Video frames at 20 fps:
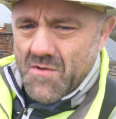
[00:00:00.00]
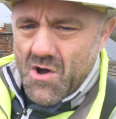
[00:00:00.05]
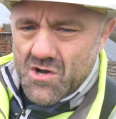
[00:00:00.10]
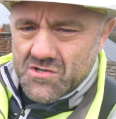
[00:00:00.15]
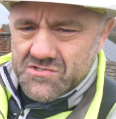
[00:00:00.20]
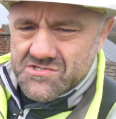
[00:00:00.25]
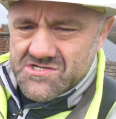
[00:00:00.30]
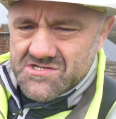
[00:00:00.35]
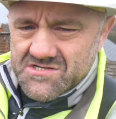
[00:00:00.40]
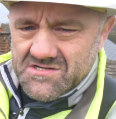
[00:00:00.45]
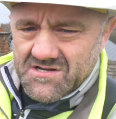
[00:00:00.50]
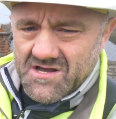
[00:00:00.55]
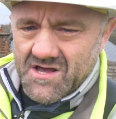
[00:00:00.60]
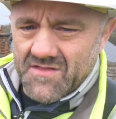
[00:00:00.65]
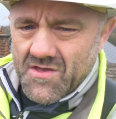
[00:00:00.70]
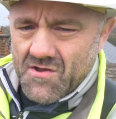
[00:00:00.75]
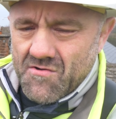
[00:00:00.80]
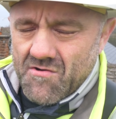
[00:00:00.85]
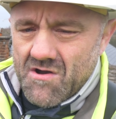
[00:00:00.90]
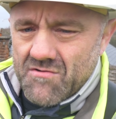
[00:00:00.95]
moss
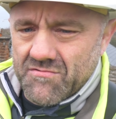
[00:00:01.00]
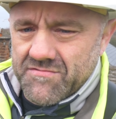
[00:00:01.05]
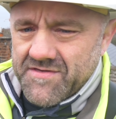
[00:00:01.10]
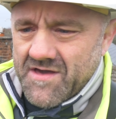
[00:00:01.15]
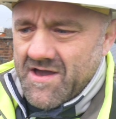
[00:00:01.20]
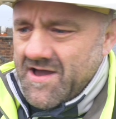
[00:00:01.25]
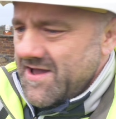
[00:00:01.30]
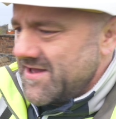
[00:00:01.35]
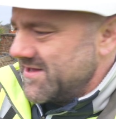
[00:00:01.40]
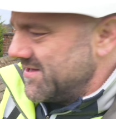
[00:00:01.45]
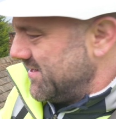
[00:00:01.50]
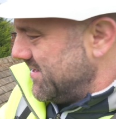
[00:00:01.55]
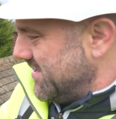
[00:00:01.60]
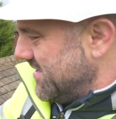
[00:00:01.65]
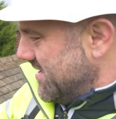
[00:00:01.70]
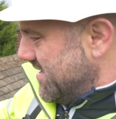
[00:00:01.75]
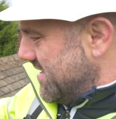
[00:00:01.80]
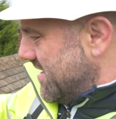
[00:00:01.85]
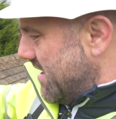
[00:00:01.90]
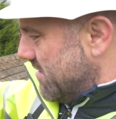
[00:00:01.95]
and the growth there.
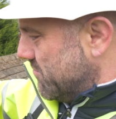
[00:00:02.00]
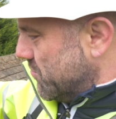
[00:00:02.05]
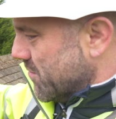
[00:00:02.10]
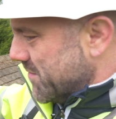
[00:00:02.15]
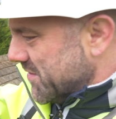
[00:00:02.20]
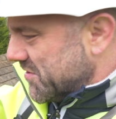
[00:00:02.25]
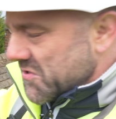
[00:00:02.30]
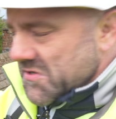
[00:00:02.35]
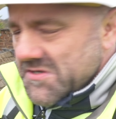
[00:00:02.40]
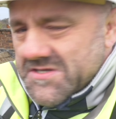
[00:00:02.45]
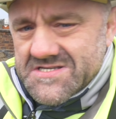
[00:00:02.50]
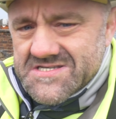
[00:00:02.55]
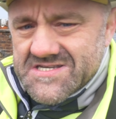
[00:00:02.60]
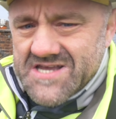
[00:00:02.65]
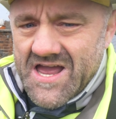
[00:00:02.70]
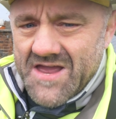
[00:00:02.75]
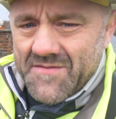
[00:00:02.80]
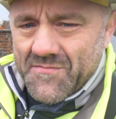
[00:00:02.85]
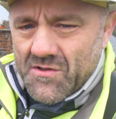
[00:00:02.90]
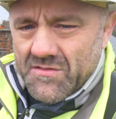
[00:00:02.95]
And we'll be doing the
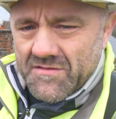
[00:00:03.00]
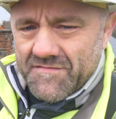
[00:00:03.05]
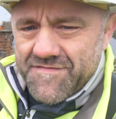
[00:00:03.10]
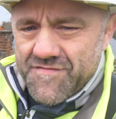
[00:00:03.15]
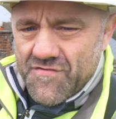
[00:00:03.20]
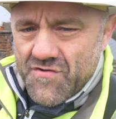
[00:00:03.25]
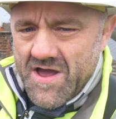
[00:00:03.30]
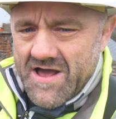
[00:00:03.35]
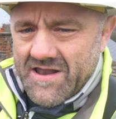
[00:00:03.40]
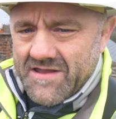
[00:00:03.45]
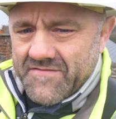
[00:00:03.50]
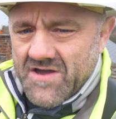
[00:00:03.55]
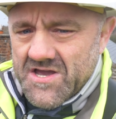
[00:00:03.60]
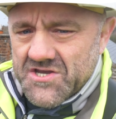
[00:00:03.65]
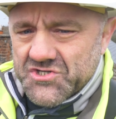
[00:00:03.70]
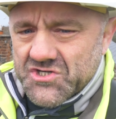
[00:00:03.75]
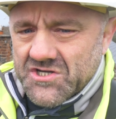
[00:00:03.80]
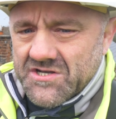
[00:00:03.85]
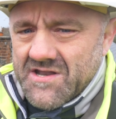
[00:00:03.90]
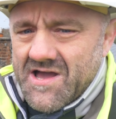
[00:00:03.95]
same on the front
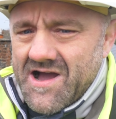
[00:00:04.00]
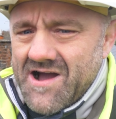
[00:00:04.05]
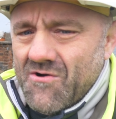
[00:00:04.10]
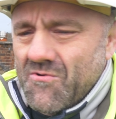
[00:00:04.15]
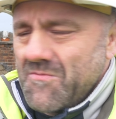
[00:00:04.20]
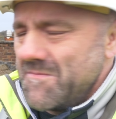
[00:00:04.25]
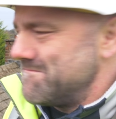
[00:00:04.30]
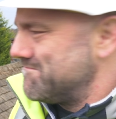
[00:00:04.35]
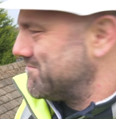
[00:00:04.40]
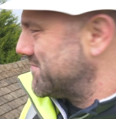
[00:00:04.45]
elevation now.